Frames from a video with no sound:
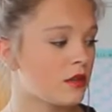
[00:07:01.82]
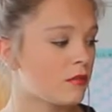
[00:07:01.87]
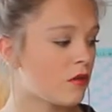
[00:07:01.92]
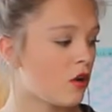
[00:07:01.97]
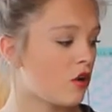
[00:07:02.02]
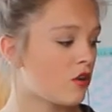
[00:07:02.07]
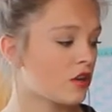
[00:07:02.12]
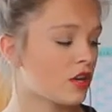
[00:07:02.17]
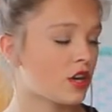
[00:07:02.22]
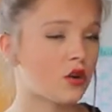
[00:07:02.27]
them
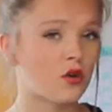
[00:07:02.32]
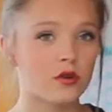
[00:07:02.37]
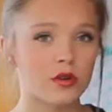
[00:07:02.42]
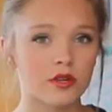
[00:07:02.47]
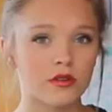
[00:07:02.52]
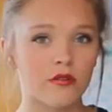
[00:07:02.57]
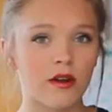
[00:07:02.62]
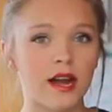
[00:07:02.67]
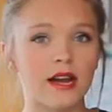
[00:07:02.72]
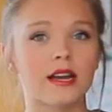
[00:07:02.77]
on a
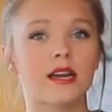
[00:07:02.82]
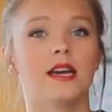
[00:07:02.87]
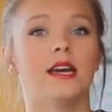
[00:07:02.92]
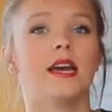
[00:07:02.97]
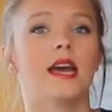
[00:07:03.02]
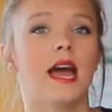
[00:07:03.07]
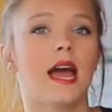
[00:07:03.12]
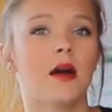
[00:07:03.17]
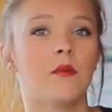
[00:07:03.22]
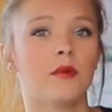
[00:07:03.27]
cooling rack,
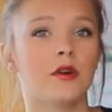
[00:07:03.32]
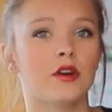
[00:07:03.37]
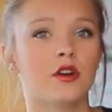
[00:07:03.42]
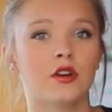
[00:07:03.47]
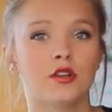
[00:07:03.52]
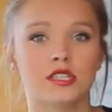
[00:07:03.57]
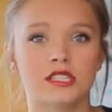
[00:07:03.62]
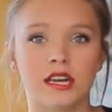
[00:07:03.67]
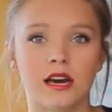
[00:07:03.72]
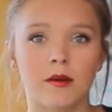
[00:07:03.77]
and we're going
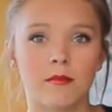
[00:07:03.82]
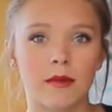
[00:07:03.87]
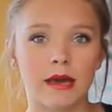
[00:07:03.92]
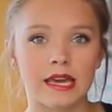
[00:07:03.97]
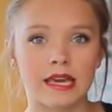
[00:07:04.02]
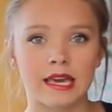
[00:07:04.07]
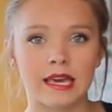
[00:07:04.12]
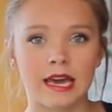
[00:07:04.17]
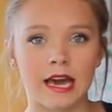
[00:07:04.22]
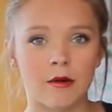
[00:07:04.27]
to start
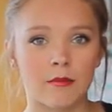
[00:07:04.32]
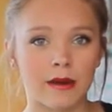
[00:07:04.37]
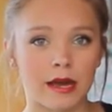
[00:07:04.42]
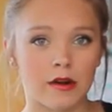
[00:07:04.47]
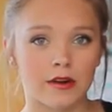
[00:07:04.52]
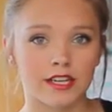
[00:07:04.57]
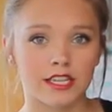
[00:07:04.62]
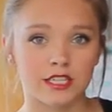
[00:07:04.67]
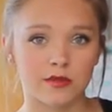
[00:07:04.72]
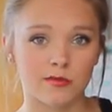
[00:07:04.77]
making our
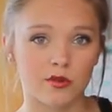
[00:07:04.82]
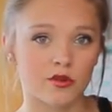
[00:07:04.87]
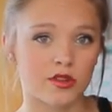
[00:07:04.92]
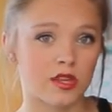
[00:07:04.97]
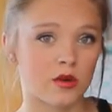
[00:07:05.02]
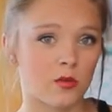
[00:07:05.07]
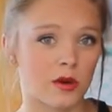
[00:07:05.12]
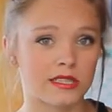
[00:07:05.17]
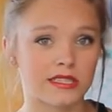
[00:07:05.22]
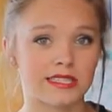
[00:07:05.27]
berry
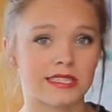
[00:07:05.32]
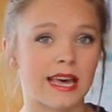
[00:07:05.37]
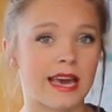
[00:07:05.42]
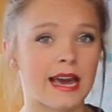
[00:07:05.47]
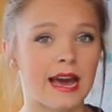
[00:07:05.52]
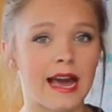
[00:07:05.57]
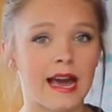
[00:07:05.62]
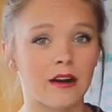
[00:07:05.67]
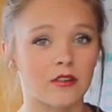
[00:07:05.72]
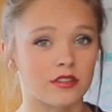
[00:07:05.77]
smoothie once they
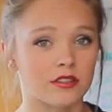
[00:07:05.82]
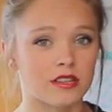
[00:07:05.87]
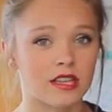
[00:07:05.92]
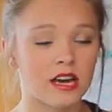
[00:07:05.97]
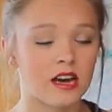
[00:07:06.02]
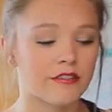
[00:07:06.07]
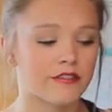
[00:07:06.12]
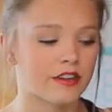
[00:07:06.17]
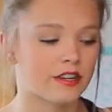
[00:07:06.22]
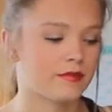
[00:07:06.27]
are out of
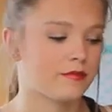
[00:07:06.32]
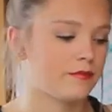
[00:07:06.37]
the oven.